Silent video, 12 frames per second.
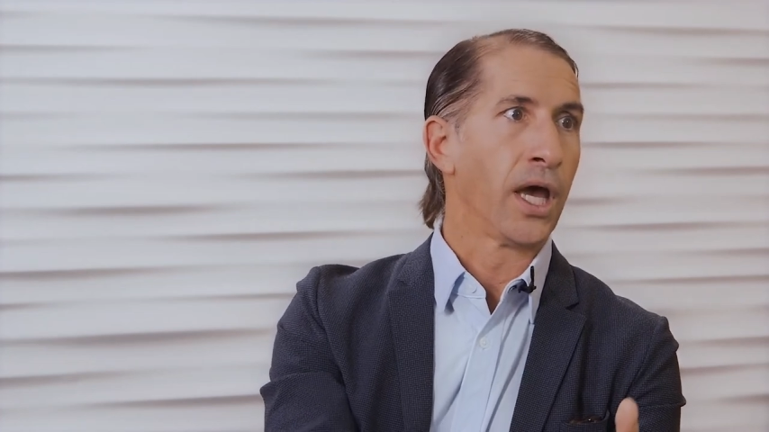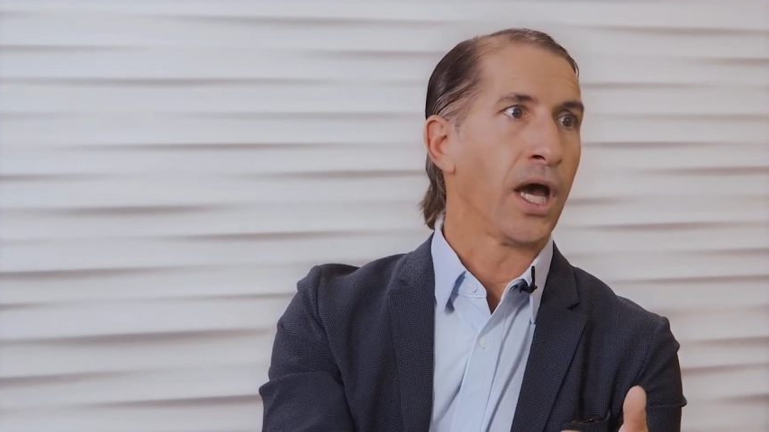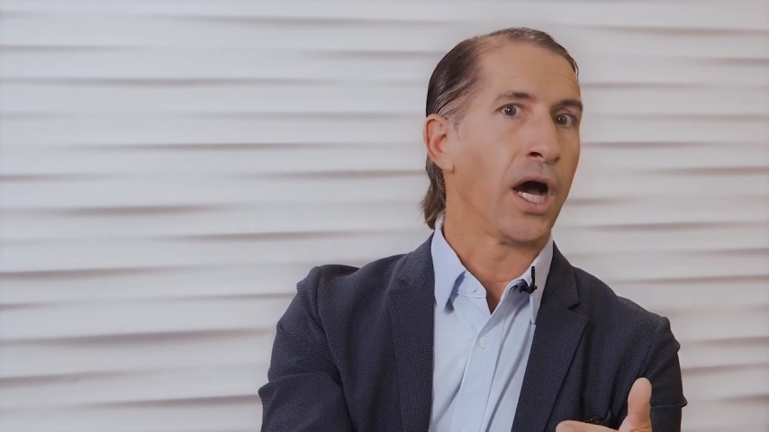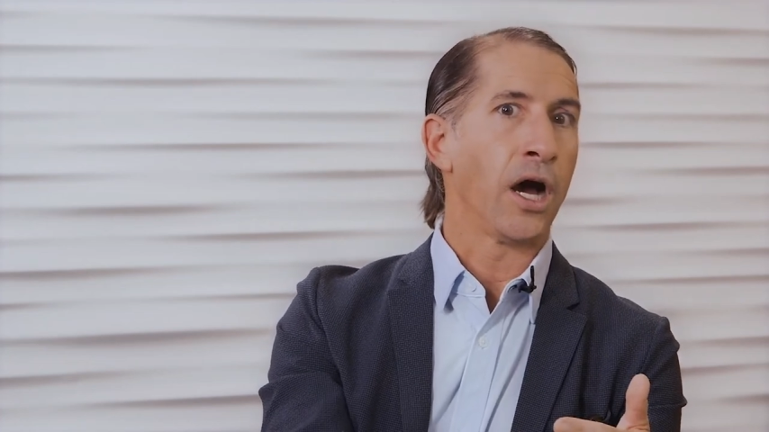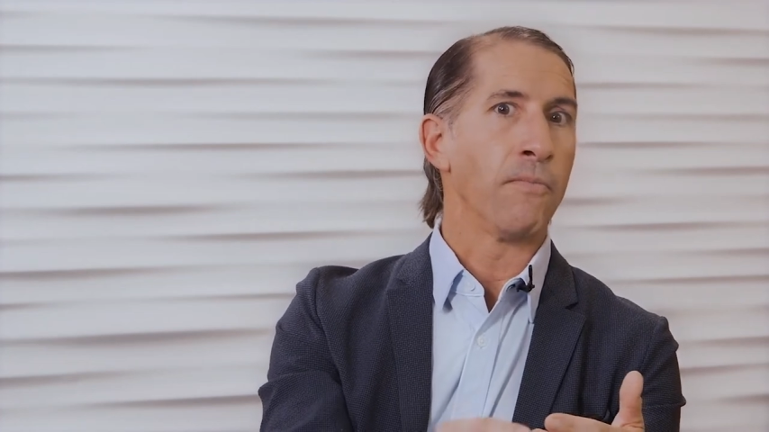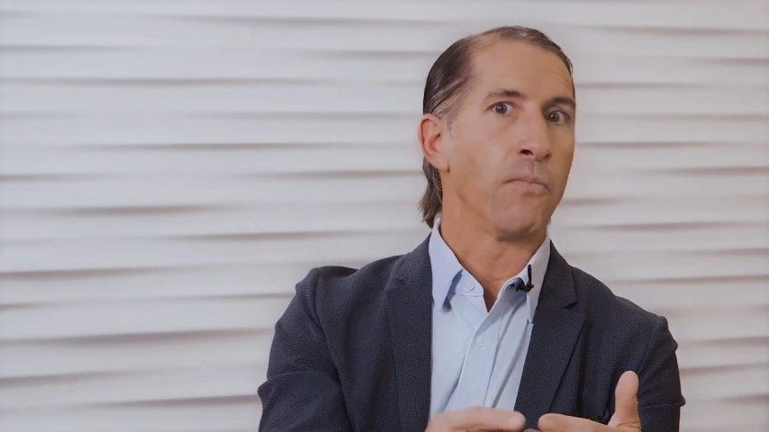
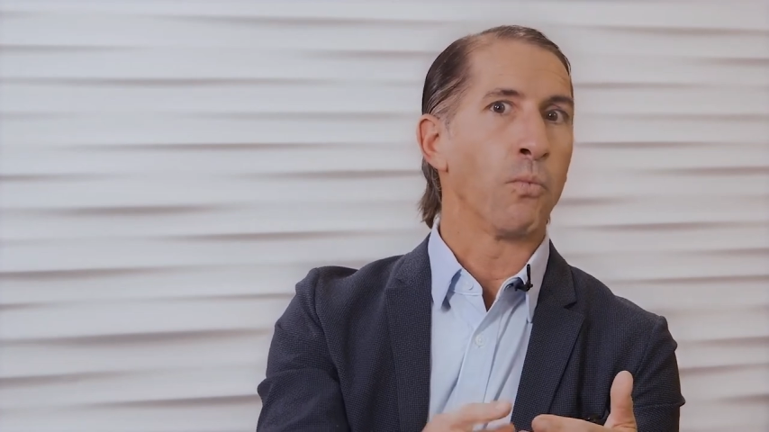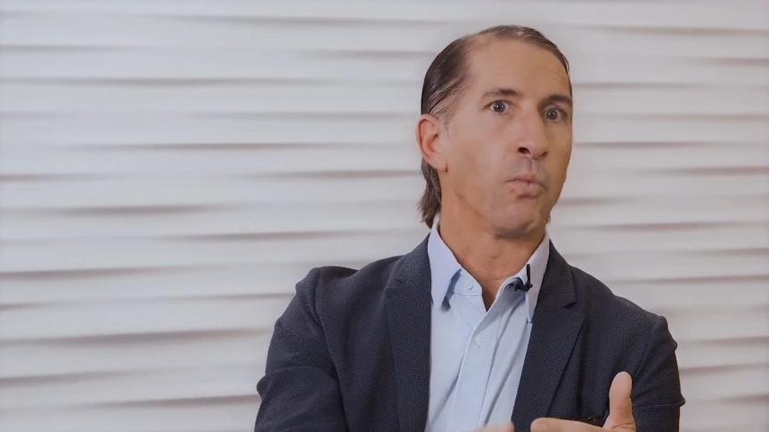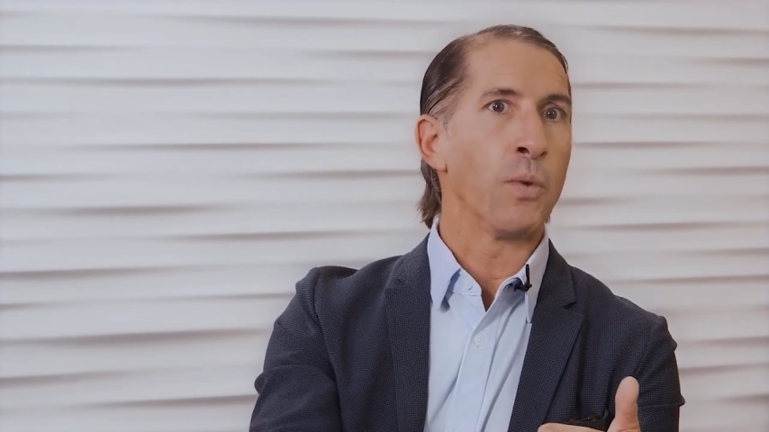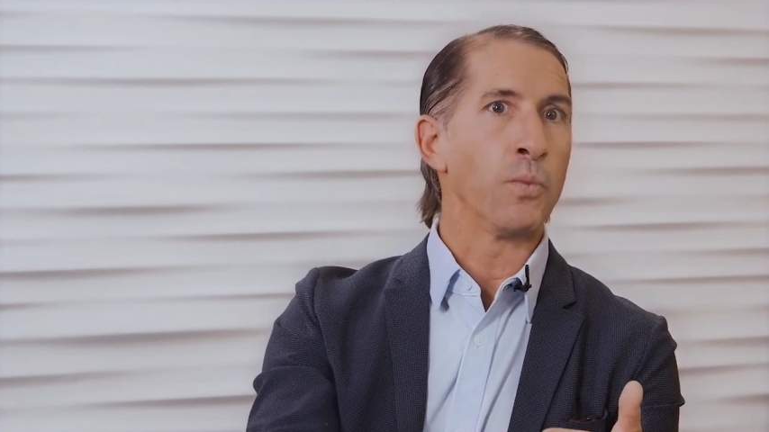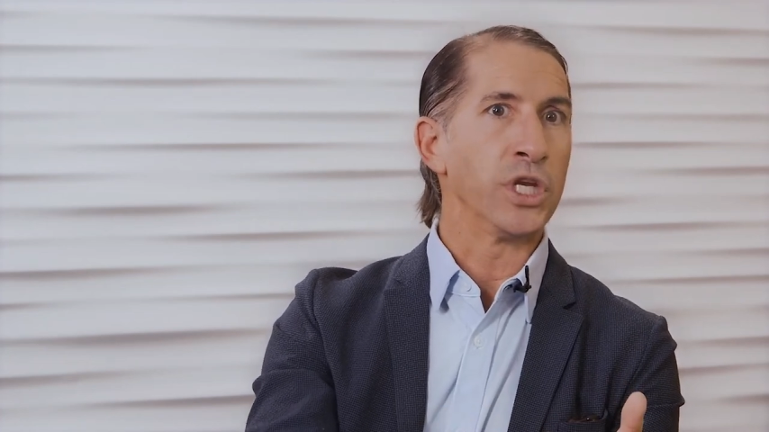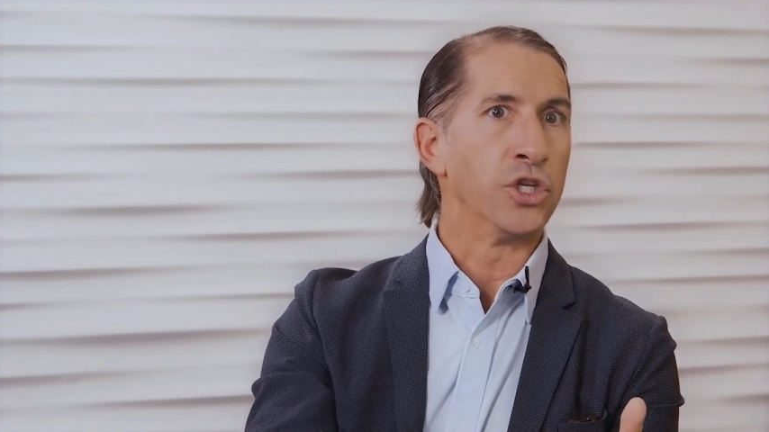Um,
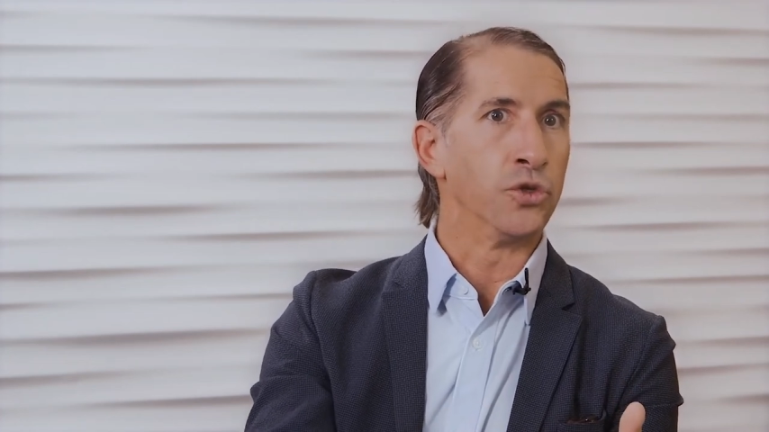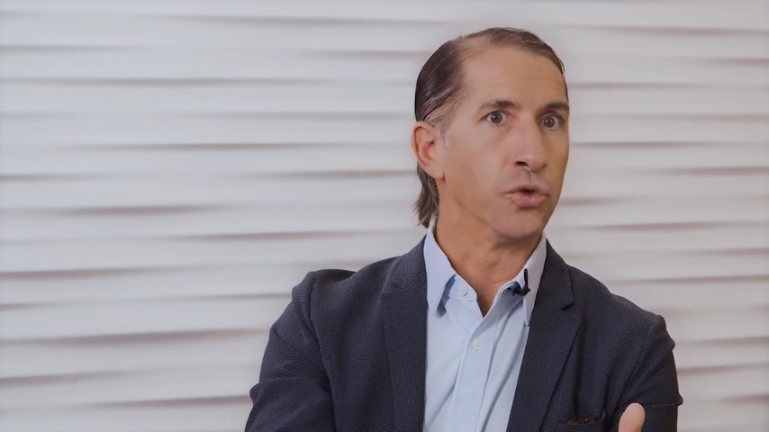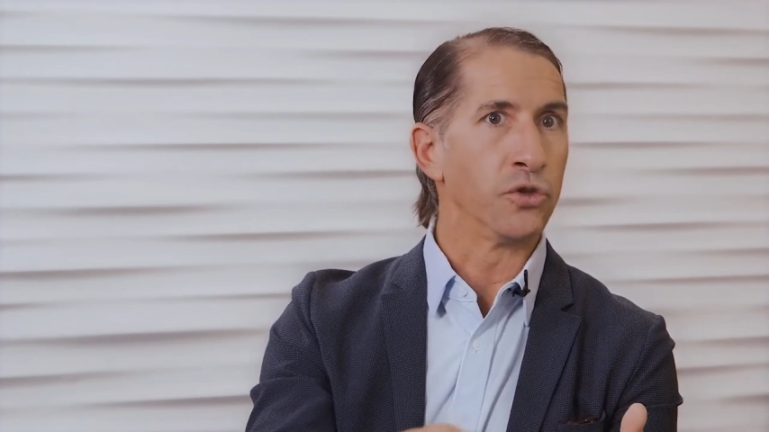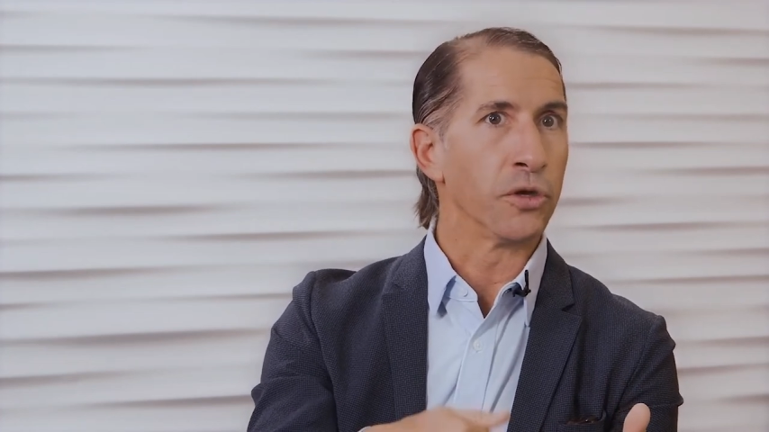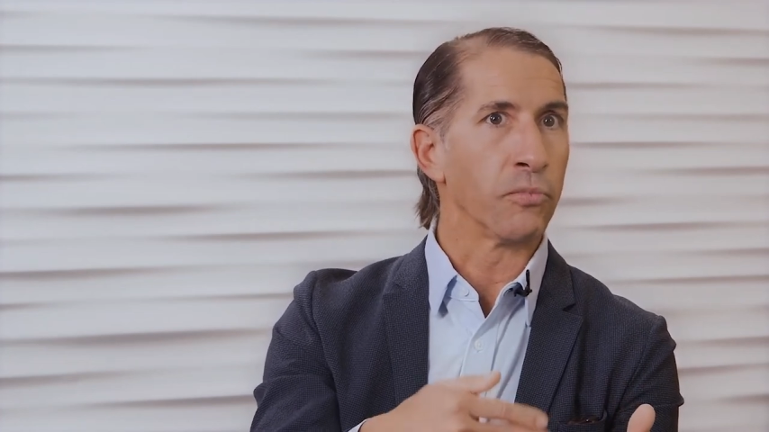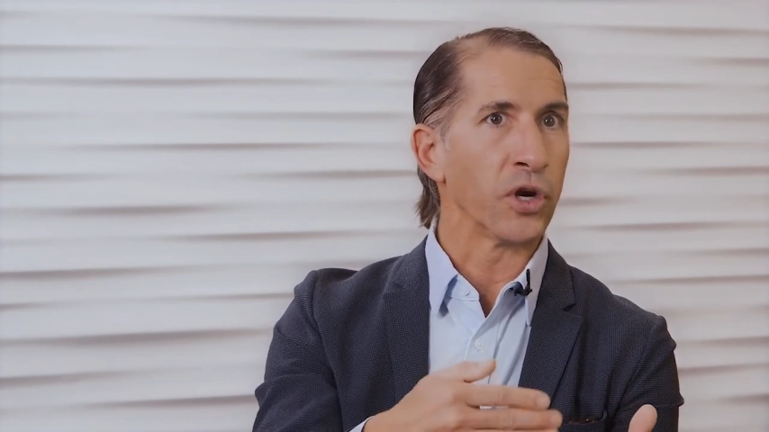when we do
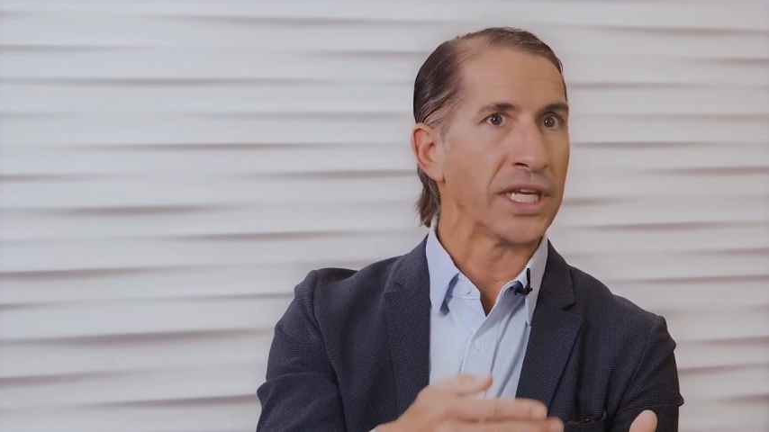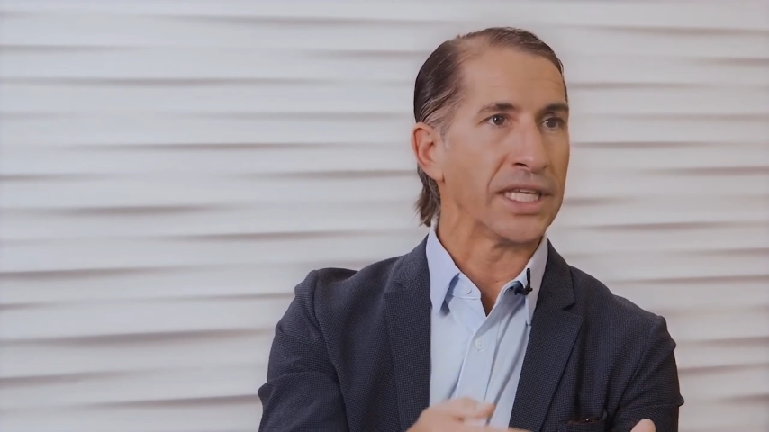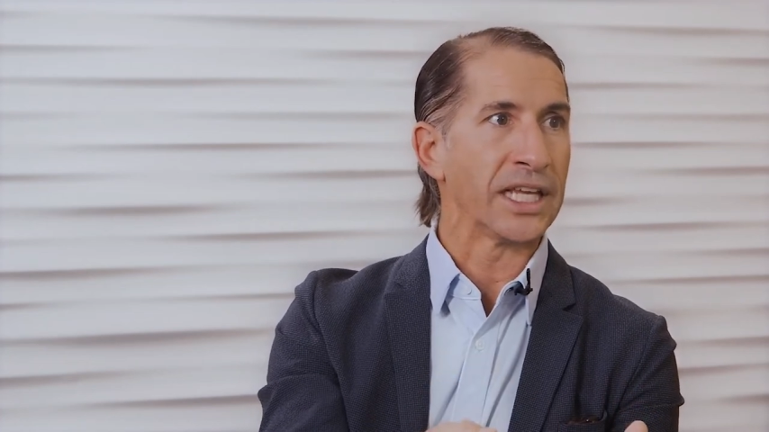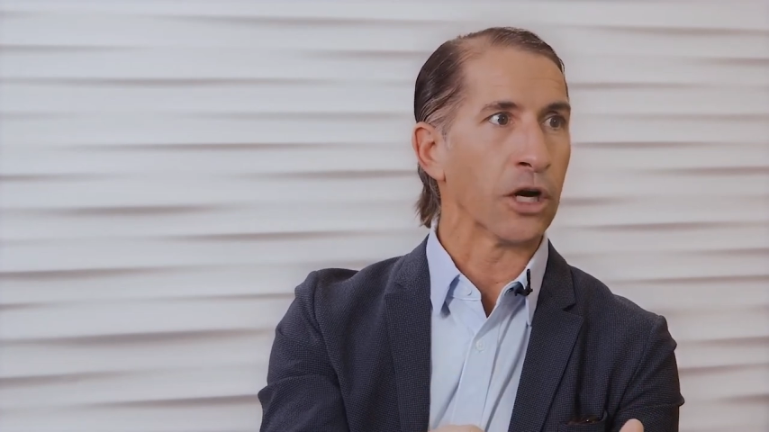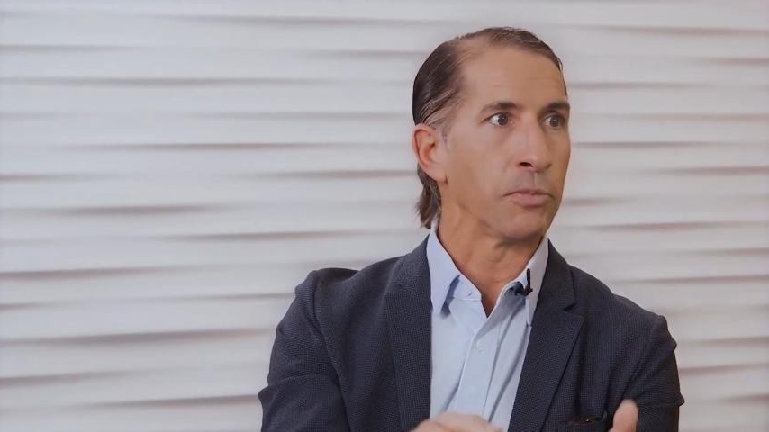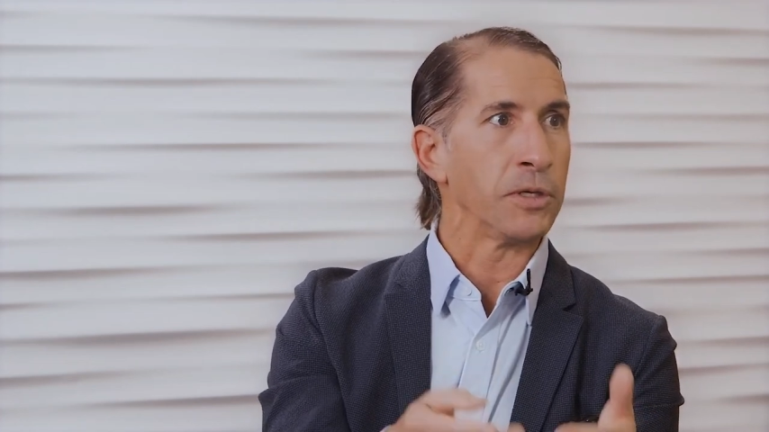the
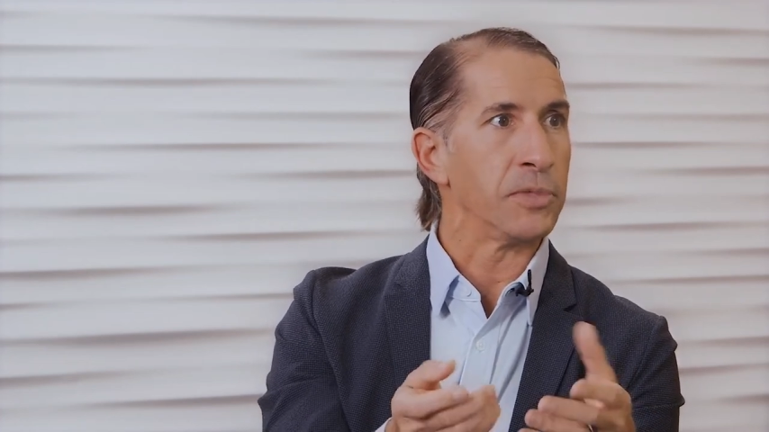brachytherapy,